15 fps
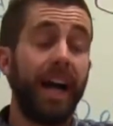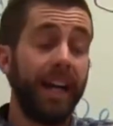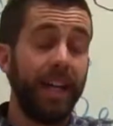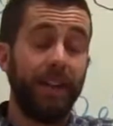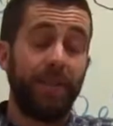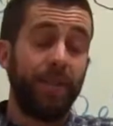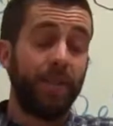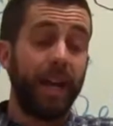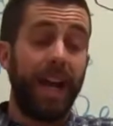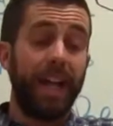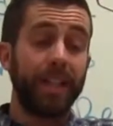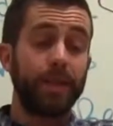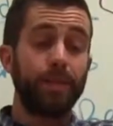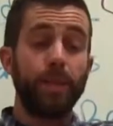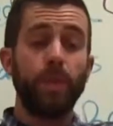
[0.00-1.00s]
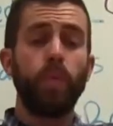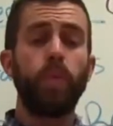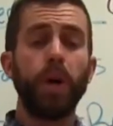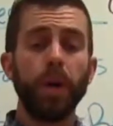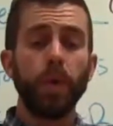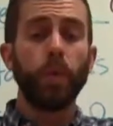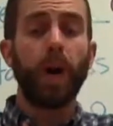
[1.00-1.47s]
If you were to ask me,
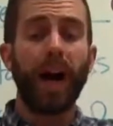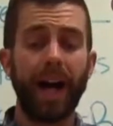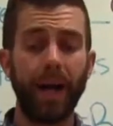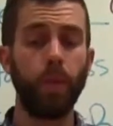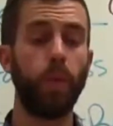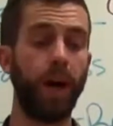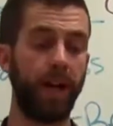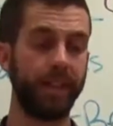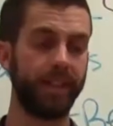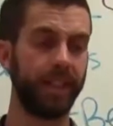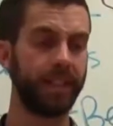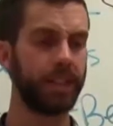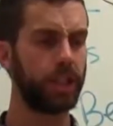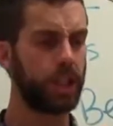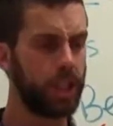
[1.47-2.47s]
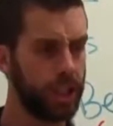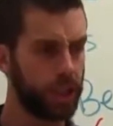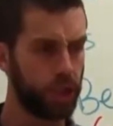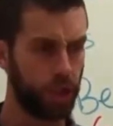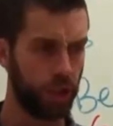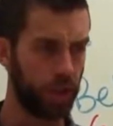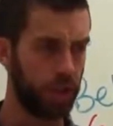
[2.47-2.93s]
what do I want as a
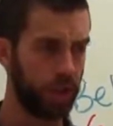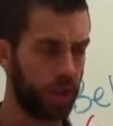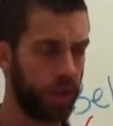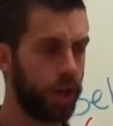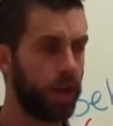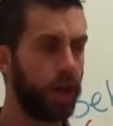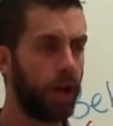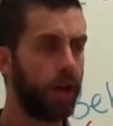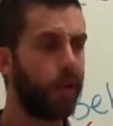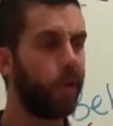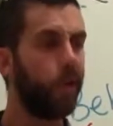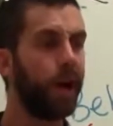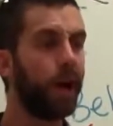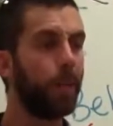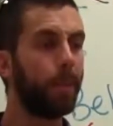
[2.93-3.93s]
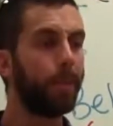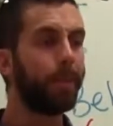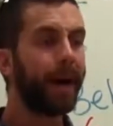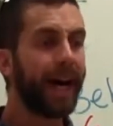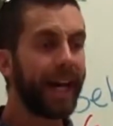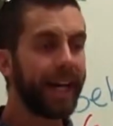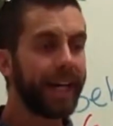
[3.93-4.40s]
teacher? Well,
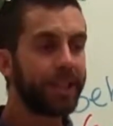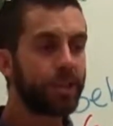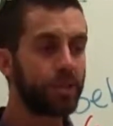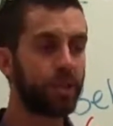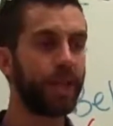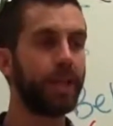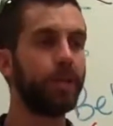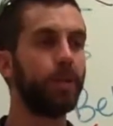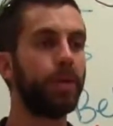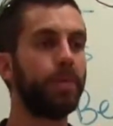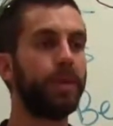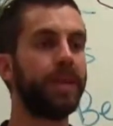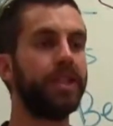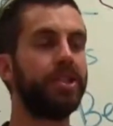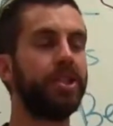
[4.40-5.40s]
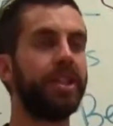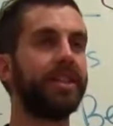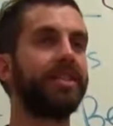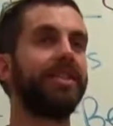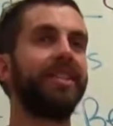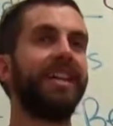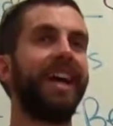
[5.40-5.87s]
my dream would be just to